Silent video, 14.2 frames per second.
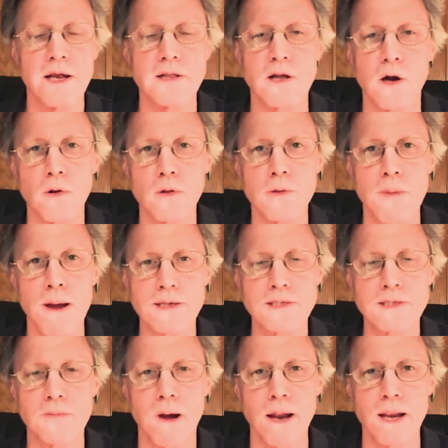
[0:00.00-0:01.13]
in the Golden
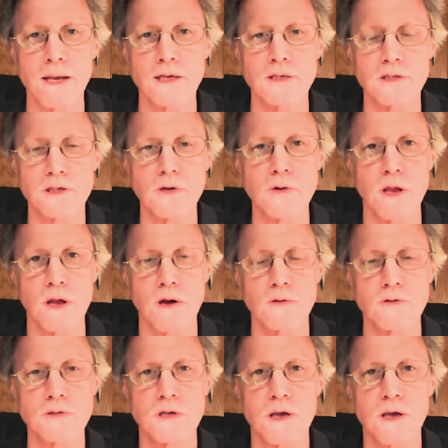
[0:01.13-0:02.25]
Mastermind
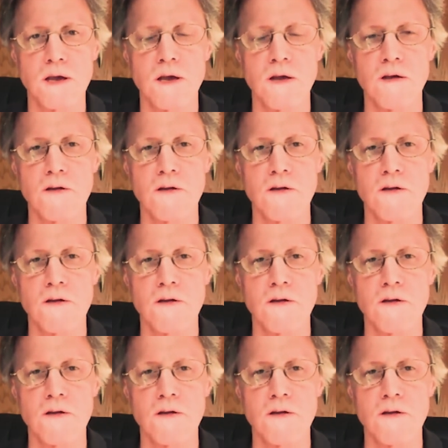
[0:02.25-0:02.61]
Studios,